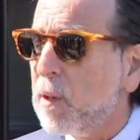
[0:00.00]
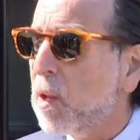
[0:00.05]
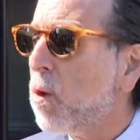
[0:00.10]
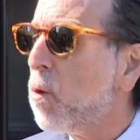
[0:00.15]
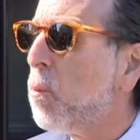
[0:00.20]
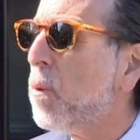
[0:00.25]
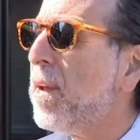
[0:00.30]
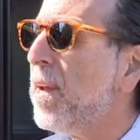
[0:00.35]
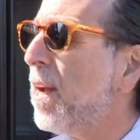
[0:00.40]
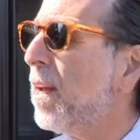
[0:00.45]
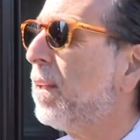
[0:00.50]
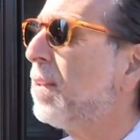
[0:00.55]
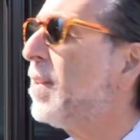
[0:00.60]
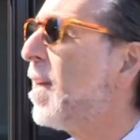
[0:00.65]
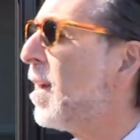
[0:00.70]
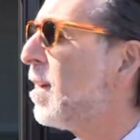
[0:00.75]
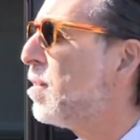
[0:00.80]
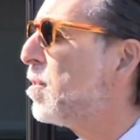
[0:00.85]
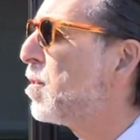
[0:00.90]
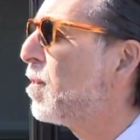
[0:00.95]
we had
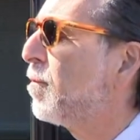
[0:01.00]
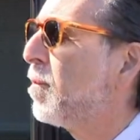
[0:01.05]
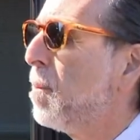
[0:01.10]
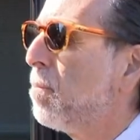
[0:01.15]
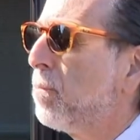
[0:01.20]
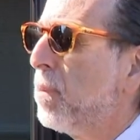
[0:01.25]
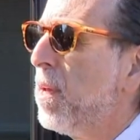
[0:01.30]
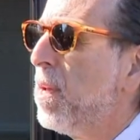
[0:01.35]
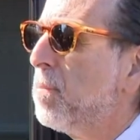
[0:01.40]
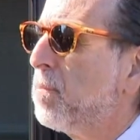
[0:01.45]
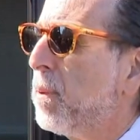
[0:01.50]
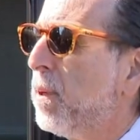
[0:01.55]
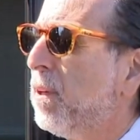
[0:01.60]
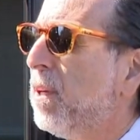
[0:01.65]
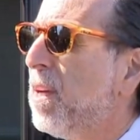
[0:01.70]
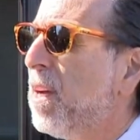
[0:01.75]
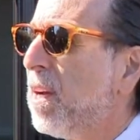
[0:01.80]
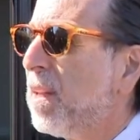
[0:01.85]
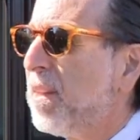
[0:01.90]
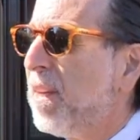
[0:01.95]
letters from people
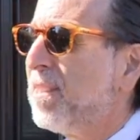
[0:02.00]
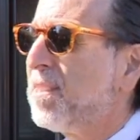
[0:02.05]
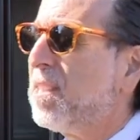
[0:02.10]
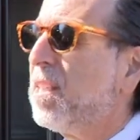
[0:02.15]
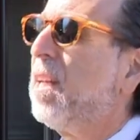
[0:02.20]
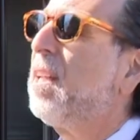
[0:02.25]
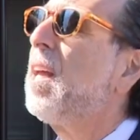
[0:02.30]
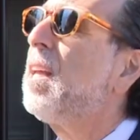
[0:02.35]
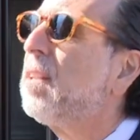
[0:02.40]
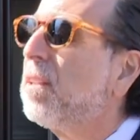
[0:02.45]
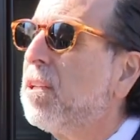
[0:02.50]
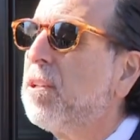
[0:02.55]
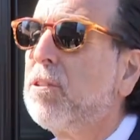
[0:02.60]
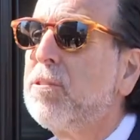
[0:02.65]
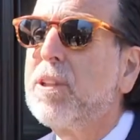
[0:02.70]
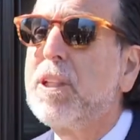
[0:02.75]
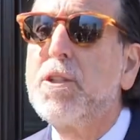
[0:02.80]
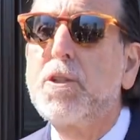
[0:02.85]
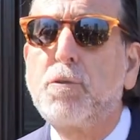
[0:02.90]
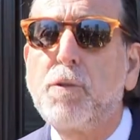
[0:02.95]
that said they
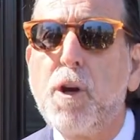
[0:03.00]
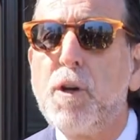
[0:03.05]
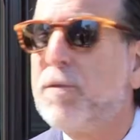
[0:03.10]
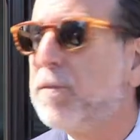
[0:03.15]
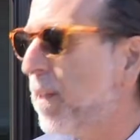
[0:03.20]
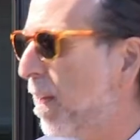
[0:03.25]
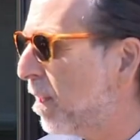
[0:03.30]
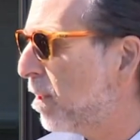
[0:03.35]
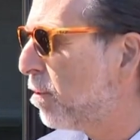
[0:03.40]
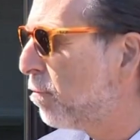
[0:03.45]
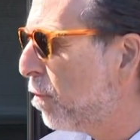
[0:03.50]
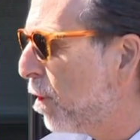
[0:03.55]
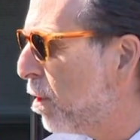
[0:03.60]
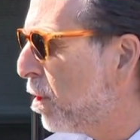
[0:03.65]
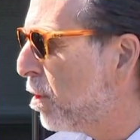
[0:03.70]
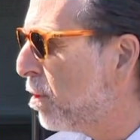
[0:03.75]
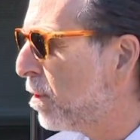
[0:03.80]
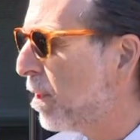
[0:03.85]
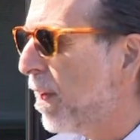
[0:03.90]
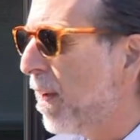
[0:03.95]
literally drove down the
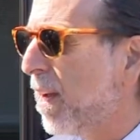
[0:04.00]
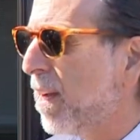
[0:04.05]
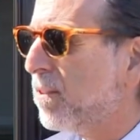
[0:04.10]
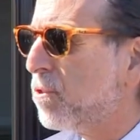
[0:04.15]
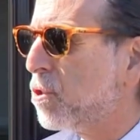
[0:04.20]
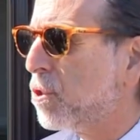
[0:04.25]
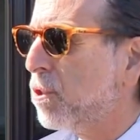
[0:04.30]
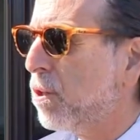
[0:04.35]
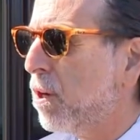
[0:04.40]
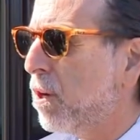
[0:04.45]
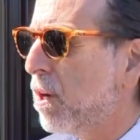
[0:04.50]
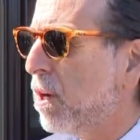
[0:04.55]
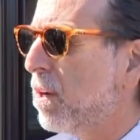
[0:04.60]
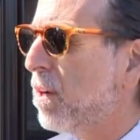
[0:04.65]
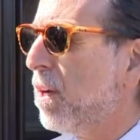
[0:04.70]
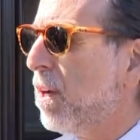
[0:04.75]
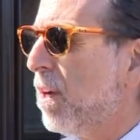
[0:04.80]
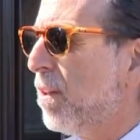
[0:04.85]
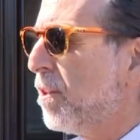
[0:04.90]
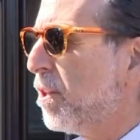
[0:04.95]
road and saw
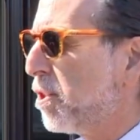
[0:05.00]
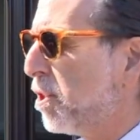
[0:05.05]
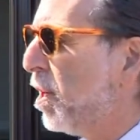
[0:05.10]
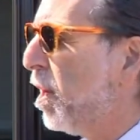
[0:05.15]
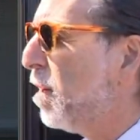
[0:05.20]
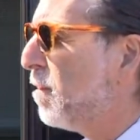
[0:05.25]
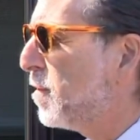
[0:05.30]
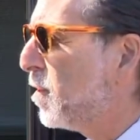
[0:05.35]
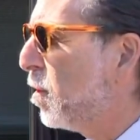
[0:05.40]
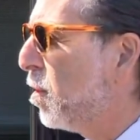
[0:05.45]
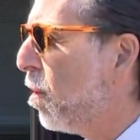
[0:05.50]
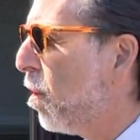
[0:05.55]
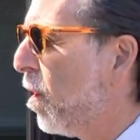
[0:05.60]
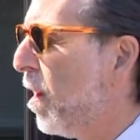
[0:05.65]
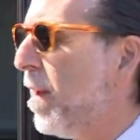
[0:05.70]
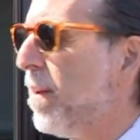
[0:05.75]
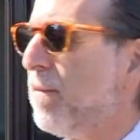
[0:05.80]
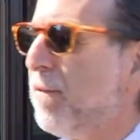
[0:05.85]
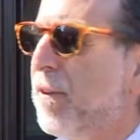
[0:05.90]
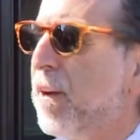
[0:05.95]
the sheriff's car
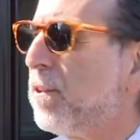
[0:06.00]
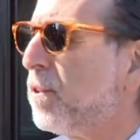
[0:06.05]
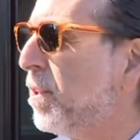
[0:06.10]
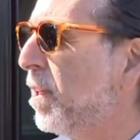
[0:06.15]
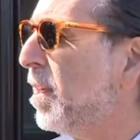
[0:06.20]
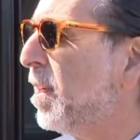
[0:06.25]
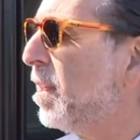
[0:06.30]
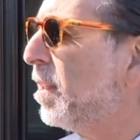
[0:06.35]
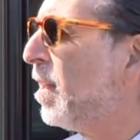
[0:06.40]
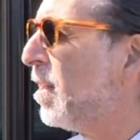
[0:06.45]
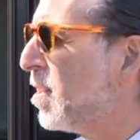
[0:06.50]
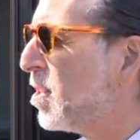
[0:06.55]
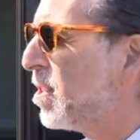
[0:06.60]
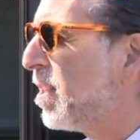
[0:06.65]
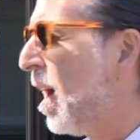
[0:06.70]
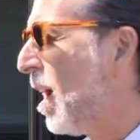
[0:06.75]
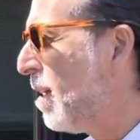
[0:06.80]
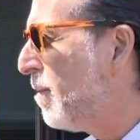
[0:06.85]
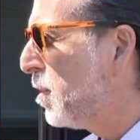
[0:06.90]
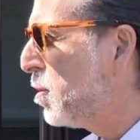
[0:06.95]
in Victor Hill on the
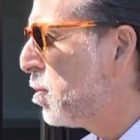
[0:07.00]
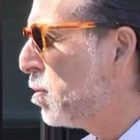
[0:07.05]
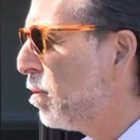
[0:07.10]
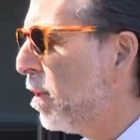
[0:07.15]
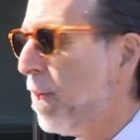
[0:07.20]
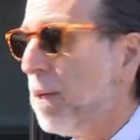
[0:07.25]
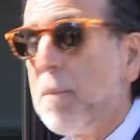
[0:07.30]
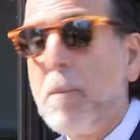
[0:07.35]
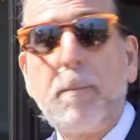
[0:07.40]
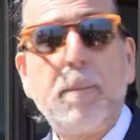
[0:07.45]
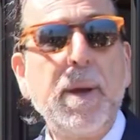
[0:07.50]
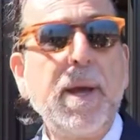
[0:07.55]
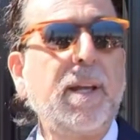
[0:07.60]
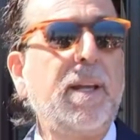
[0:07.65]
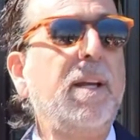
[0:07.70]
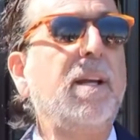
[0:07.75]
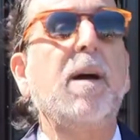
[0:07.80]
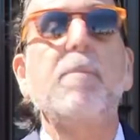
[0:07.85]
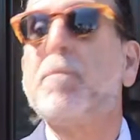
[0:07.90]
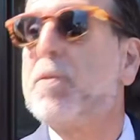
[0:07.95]
side of a street
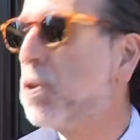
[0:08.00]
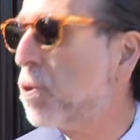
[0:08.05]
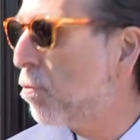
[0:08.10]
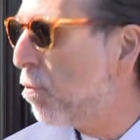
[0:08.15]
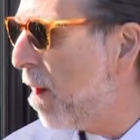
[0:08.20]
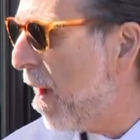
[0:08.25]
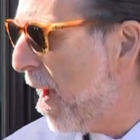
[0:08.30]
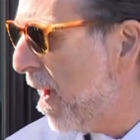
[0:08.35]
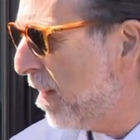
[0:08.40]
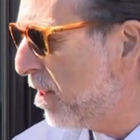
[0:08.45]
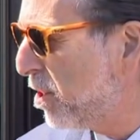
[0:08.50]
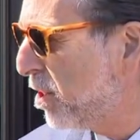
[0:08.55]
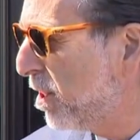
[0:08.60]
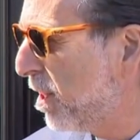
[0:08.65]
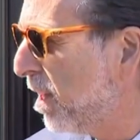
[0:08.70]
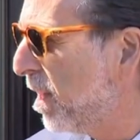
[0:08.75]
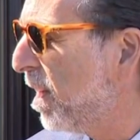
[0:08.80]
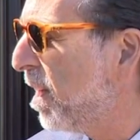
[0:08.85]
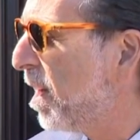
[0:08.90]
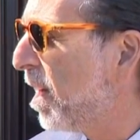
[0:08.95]
picking up trash.
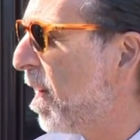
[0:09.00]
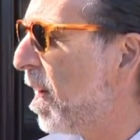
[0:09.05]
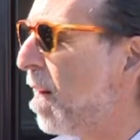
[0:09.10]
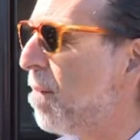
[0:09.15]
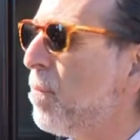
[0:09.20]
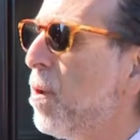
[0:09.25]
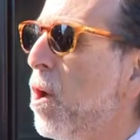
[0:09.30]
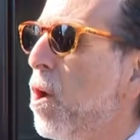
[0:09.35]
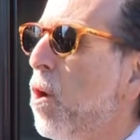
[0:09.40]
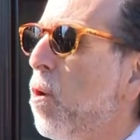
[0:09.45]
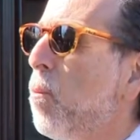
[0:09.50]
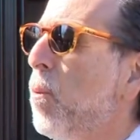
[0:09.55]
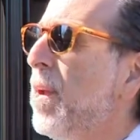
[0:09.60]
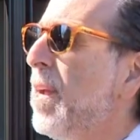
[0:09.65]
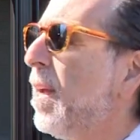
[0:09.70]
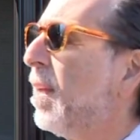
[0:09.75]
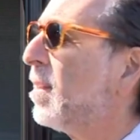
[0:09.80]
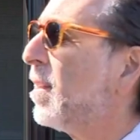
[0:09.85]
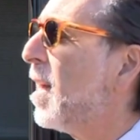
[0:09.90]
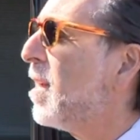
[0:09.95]
Um, we
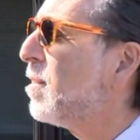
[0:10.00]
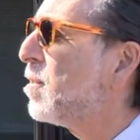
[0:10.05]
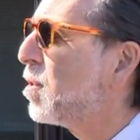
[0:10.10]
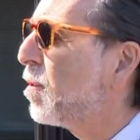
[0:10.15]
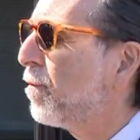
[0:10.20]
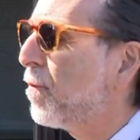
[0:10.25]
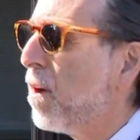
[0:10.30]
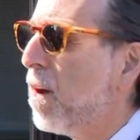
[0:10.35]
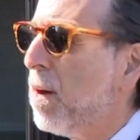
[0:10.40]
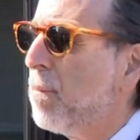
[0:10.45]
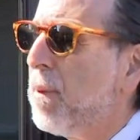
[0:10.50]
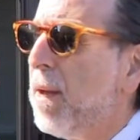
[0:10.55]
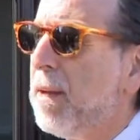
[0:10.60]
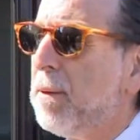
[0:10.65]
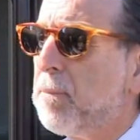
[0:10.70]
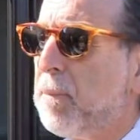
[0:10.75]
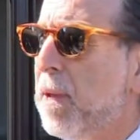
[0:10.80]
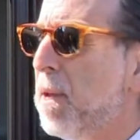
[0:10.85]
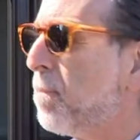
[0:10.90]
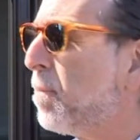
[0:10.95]
had letters from and
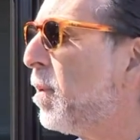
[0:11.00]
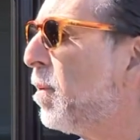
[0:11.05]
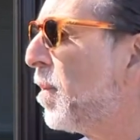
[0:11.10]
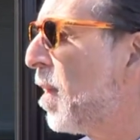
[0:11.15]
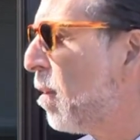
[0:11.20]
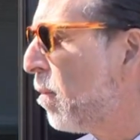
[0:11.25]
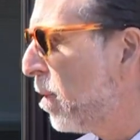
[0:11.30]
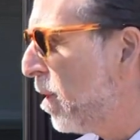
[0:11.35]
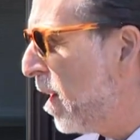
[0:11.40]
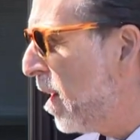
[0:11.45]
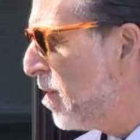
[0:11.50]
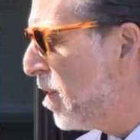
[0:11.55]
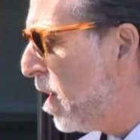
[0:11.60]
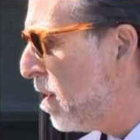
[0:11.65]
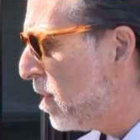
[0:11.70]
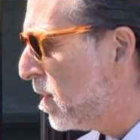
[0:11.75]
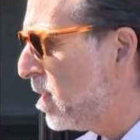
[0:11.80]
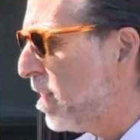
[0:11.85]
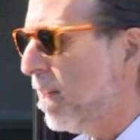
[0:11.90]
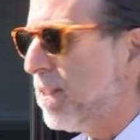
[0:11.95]
people that were there
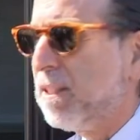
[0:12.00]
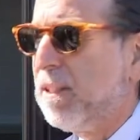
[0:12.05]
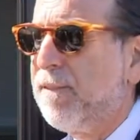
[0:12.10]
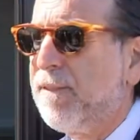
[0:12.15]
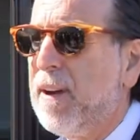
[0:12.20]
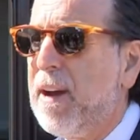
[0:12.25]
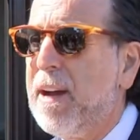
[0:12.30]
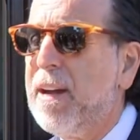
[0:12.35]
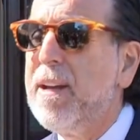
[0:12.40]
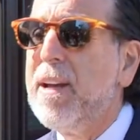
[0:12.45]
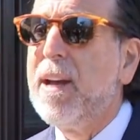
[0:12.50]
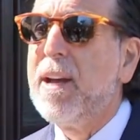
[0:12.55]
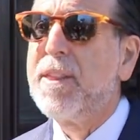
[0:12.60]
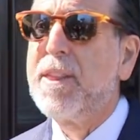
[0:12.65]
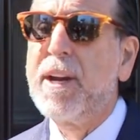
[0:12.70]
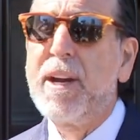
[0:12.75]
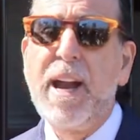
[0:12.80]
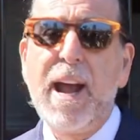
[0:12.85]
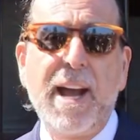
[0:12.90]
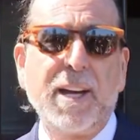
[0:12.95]
to testify
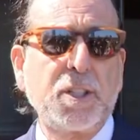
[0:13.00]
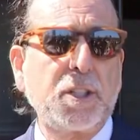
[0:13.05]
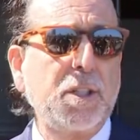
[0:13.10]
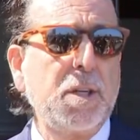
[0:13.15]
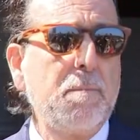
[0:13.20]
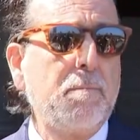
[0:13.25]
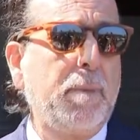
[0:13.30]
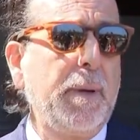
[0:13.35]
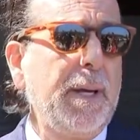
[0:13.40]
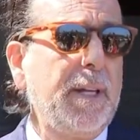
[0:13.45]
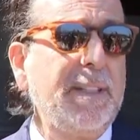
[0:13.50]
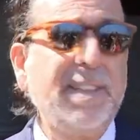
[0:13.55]
that had actually been